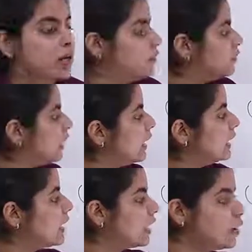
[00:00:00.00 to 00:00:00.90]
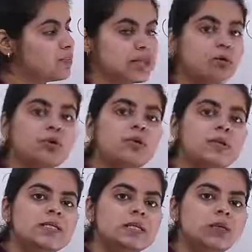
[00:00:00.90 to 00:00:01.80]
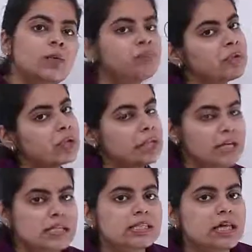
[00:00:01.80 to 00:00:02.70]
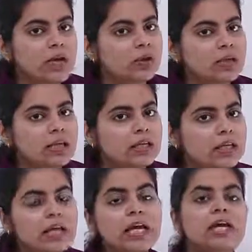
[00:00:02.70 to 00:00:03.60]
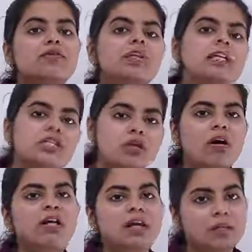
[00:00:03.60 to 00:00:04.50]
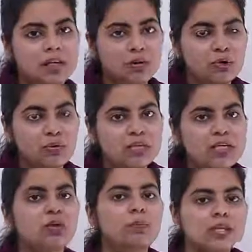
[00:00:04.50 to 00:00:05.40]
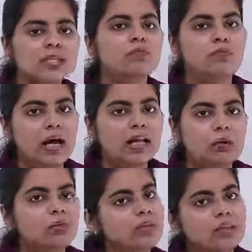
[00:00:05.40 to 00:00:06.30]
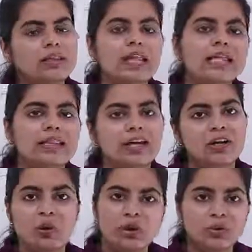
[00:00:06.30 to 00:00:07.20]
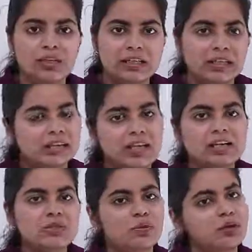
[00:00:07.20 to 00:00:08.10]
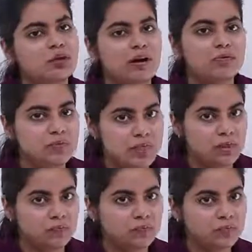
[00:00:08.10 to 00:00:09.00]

If the area comes out to be 0, yes they are collinear. If it is not coming out to be 0 but some value, then they are not collinear. That is what you have to say.